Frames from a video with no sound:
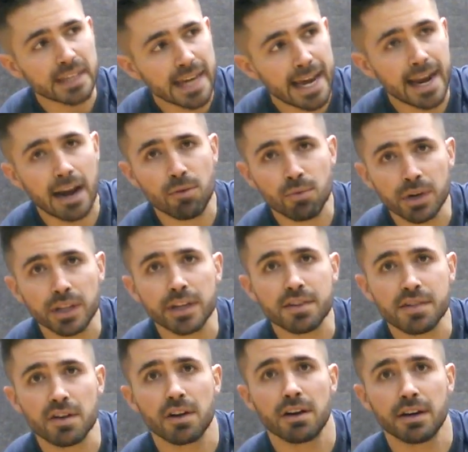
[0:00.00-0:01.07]
and I really
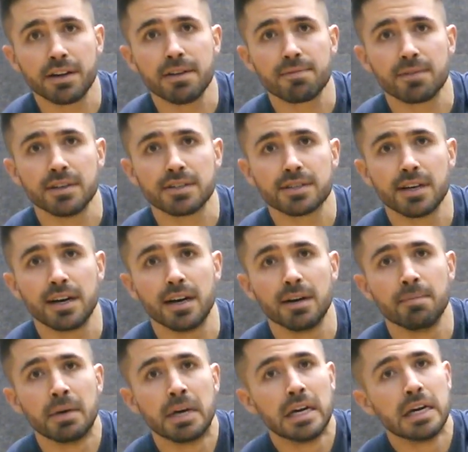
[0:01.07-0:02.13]
saw a difference.
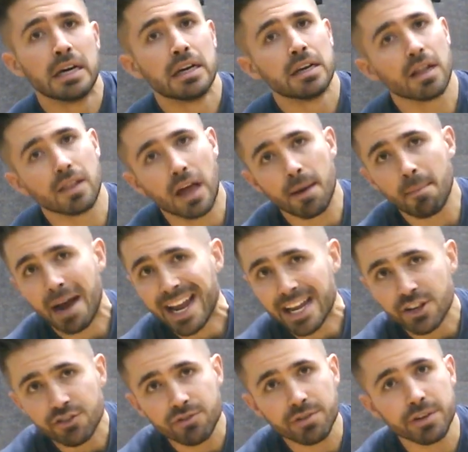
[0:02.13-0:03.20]
A lot of my
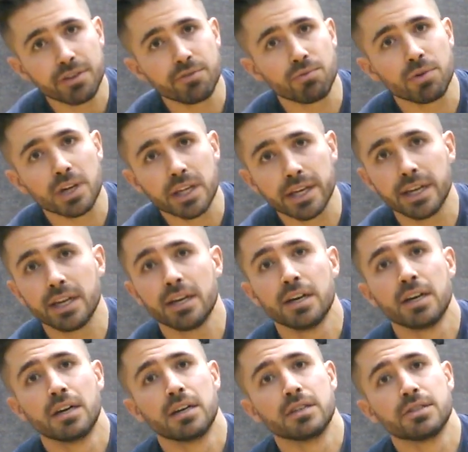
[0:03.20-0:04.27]
injuries
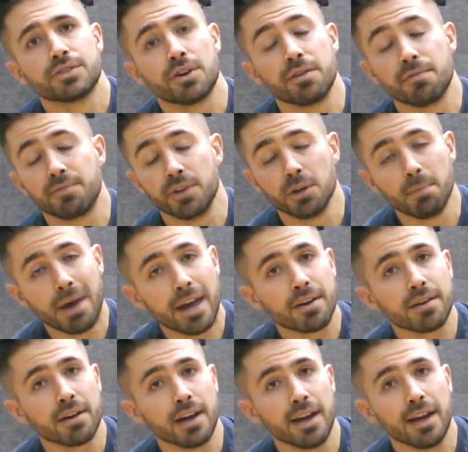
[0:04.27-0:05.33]
really started to feel
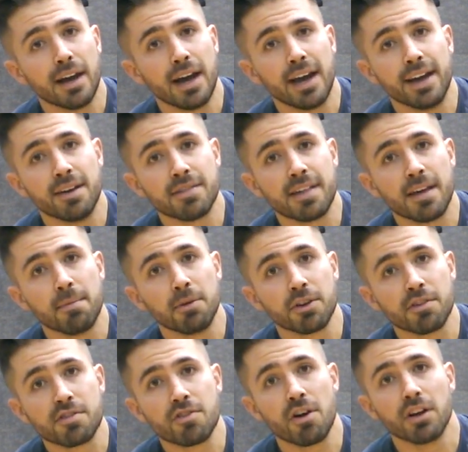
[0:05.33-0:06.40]
better. I was
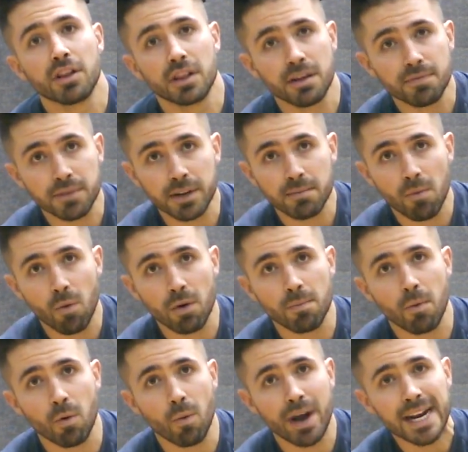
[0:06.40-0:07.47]
able to start lifting more and
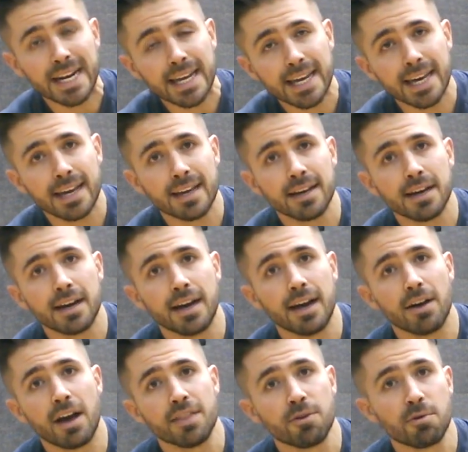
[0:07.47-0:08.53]
more weight again.
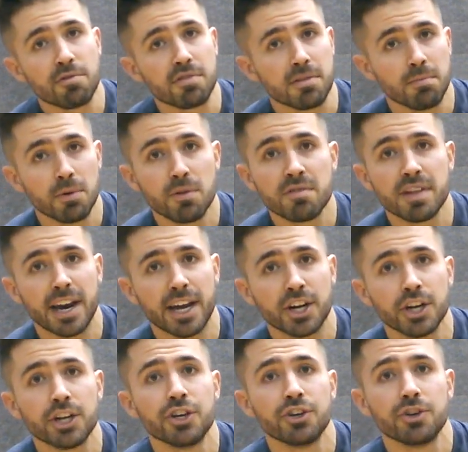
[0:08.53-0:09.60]
There were some moves that I
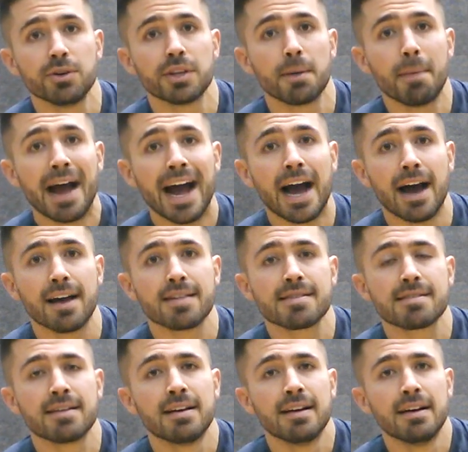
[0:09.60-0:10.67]
couldn't do in the
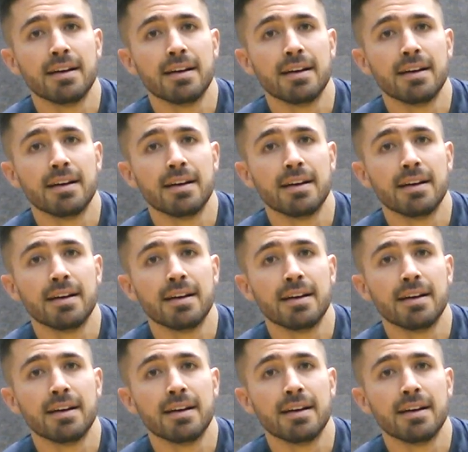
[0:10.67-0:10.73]
past.